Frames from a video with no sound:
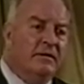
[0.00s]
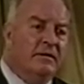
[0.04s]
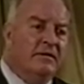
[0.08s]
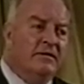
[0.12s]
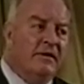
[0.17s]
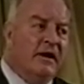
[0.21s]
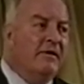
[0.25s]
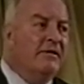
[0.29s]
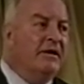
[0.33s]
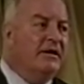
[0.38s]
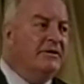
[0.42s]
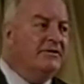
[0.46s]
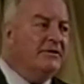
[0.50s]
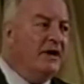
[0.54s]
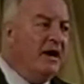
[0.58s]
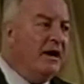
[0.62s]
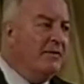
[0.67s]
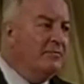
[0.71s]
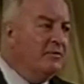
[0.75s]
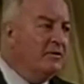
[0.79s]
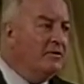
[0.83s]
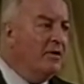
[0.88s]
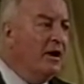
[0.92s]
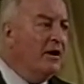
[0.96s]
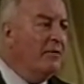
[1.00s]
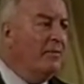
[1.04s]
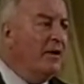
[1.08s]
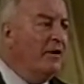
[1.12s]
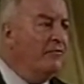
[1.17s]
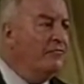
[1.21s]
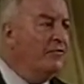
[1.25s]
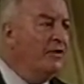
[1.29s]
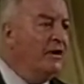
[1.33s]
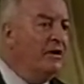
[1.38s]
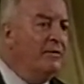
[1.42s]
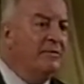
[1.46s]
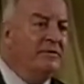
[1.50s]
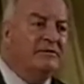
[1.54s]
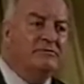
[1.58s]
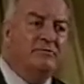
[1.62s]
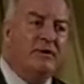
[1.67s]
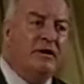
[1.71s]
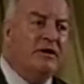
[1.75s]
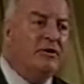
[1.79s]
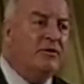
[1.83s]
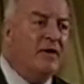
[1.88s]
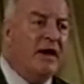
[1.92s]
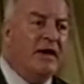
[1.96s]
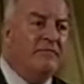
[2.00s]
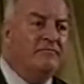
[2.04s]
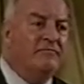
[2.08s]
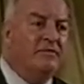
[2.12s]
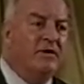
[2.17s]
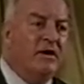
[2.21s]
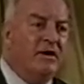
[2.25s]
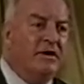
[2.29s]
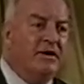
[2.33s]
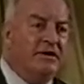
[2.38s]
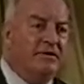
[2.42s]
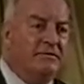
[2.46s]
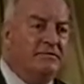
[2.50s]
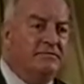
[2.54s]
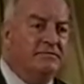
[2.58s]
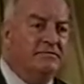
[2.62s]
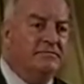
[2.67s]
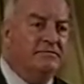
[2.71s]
The only time you know about freedom is when you haven't got it.